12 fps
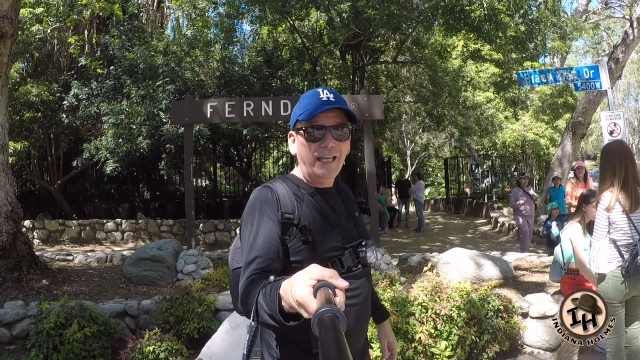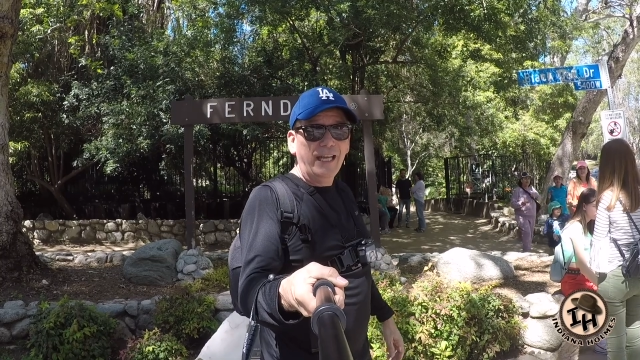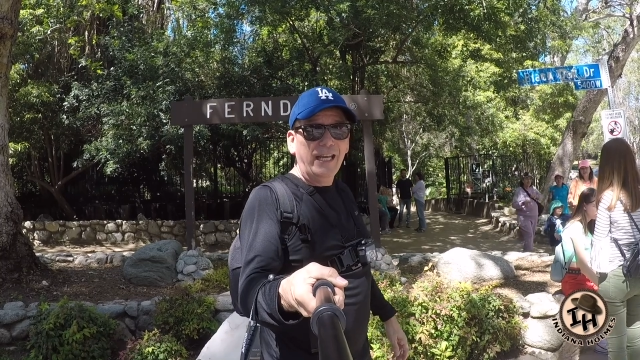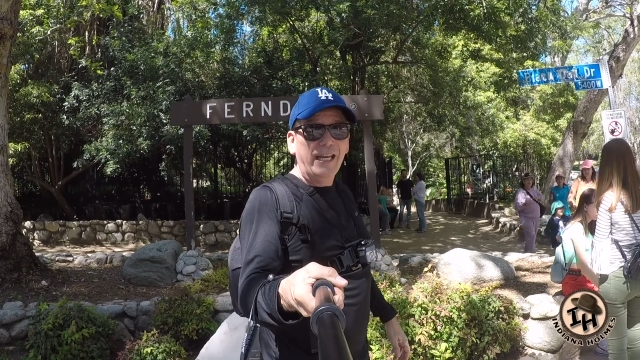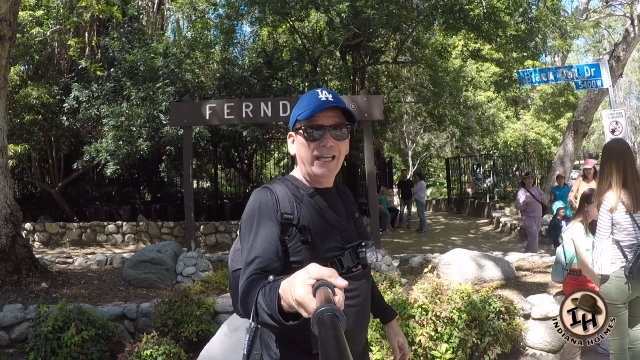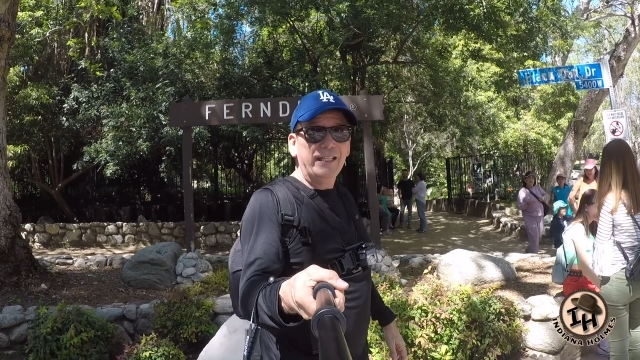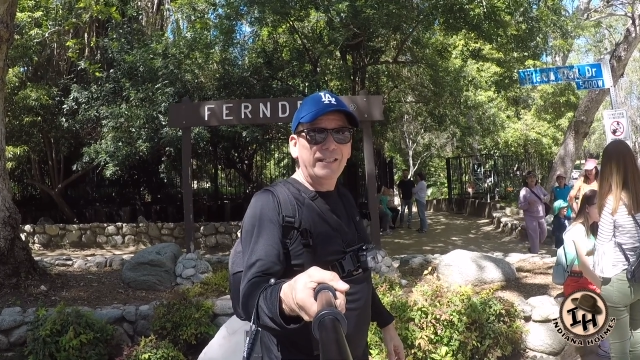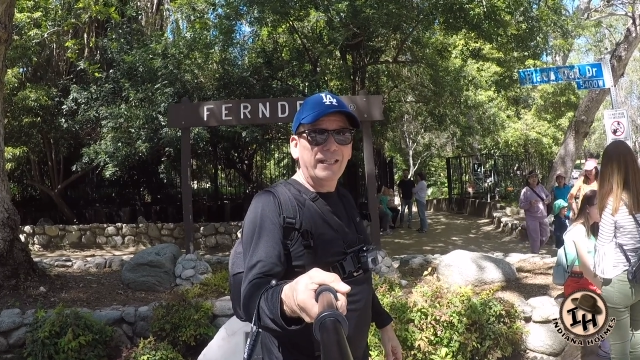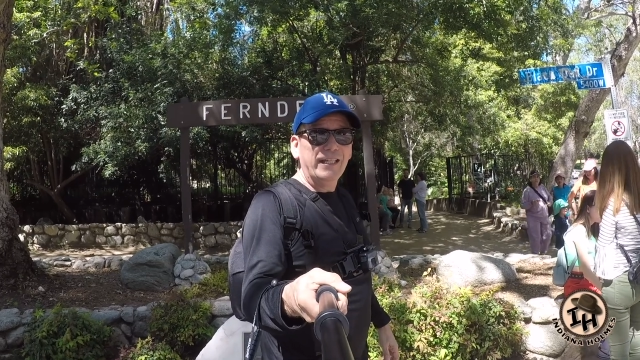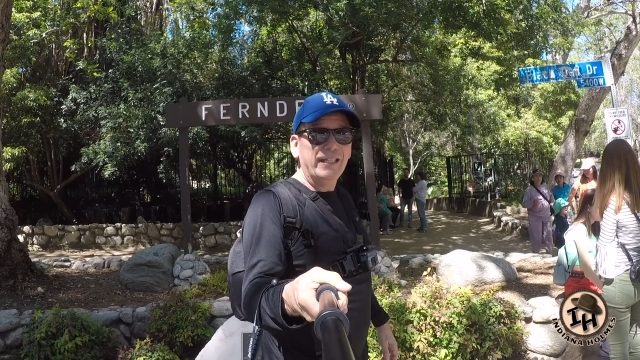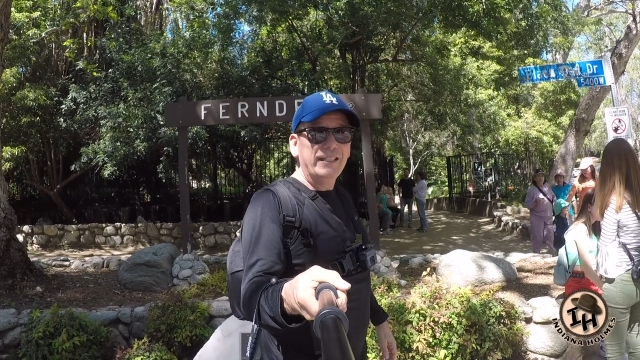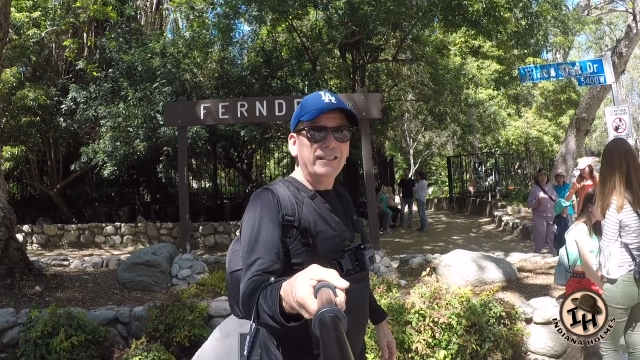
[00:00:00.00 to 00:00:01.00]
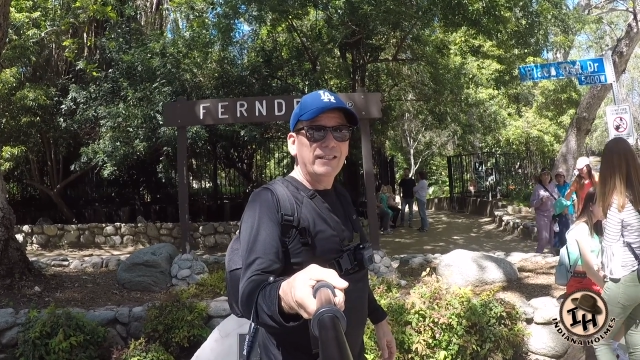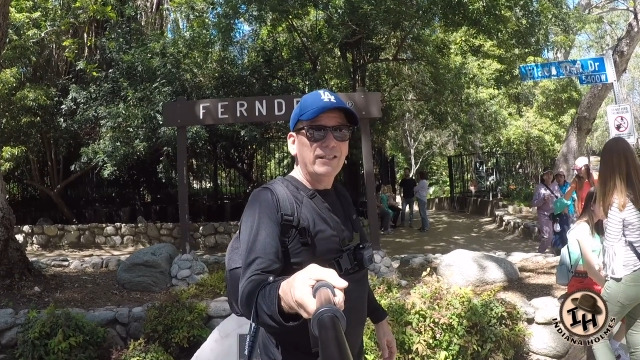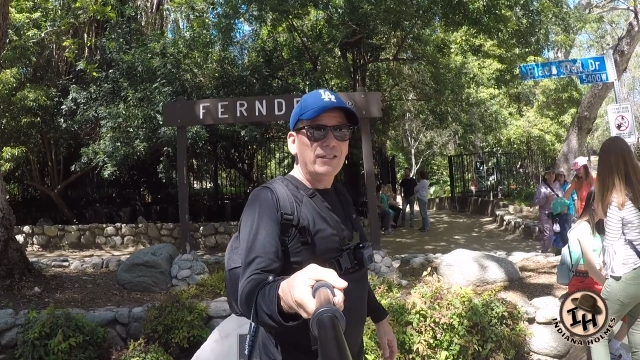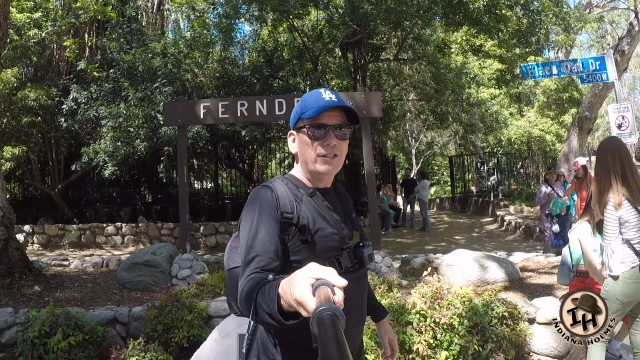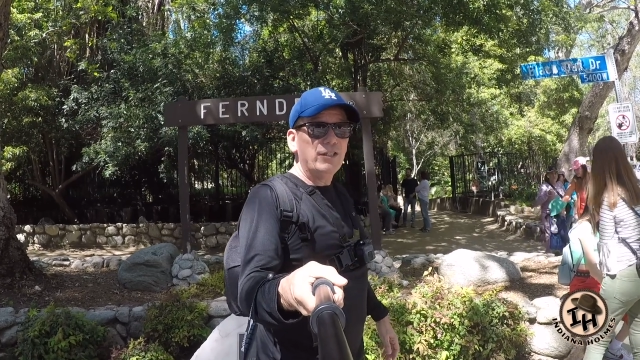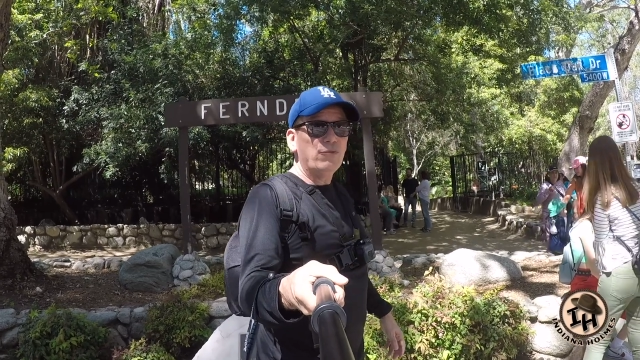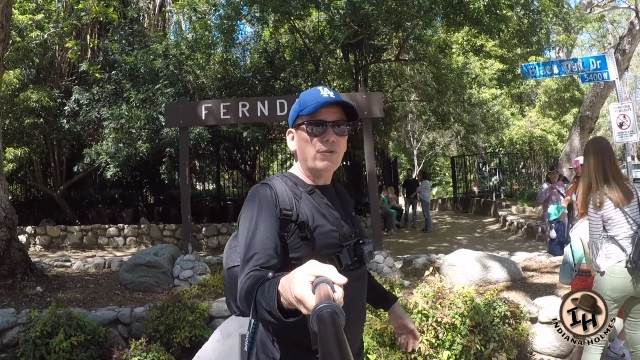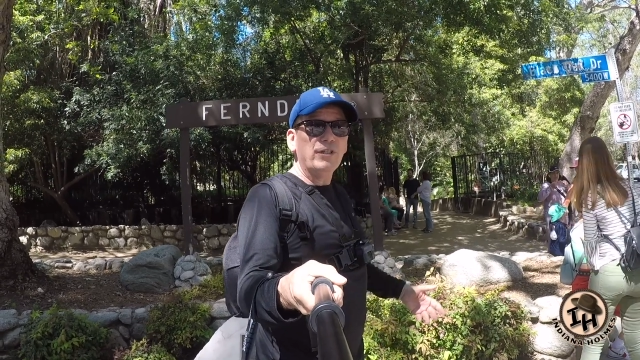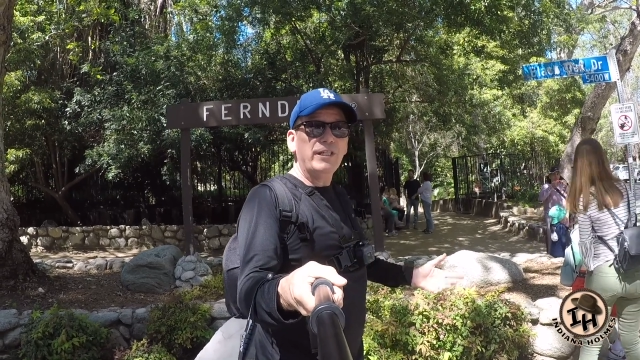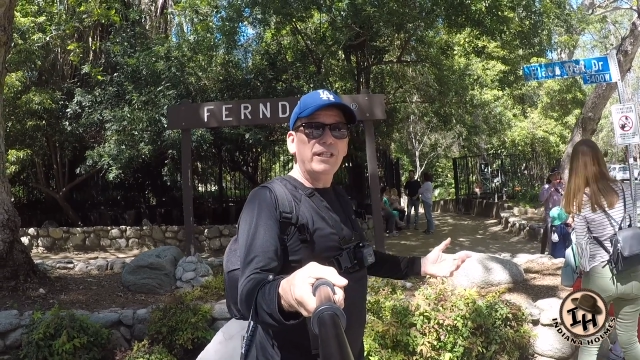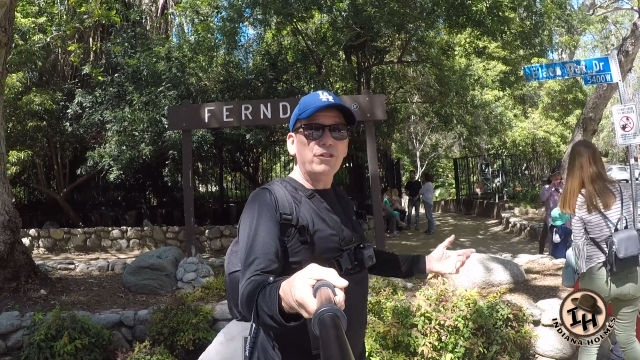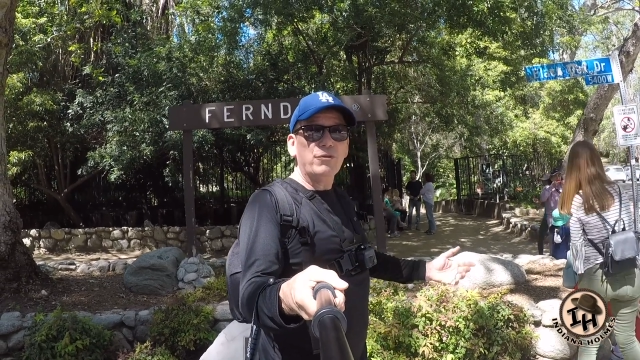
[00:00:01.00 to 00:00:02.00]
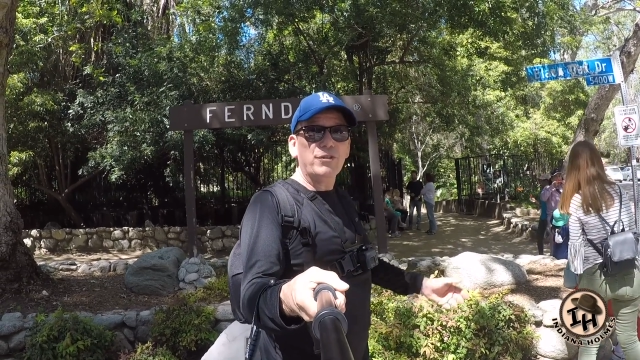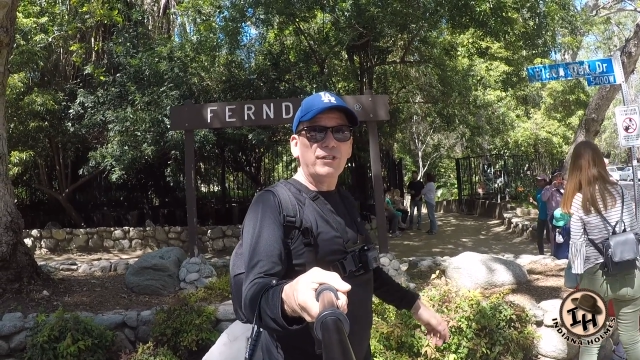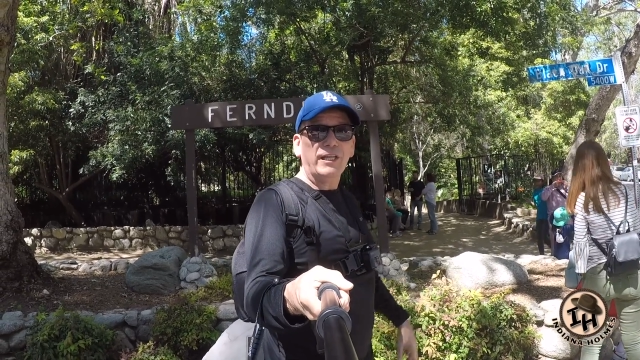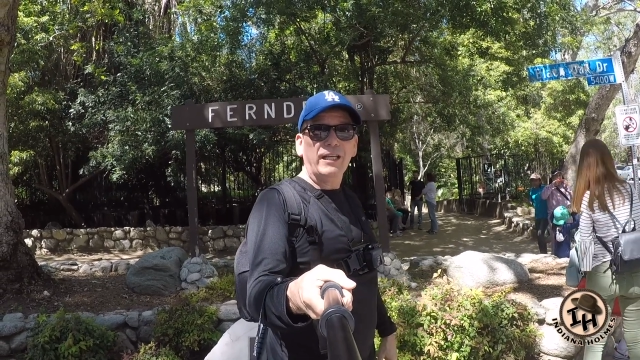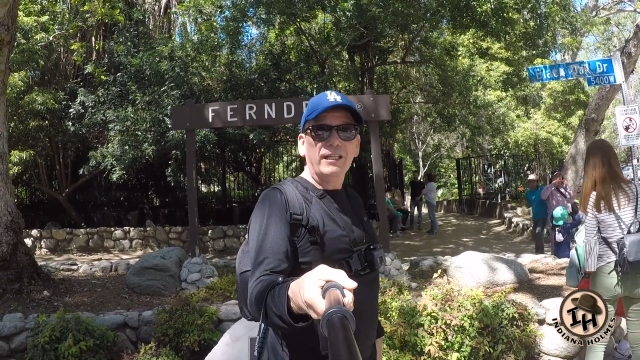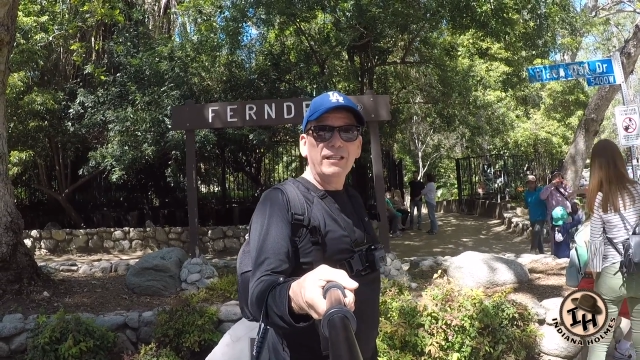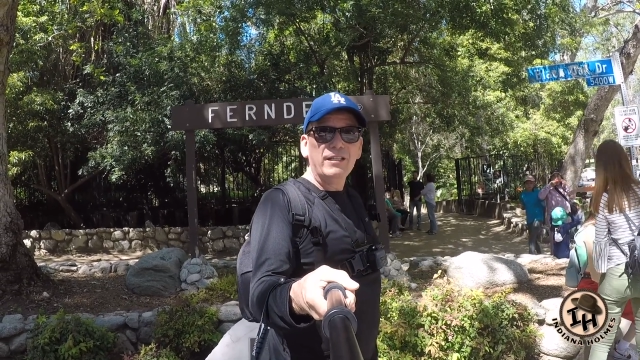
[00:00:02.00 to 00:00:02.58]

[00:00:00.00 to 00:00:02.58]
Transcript: and just really interesting.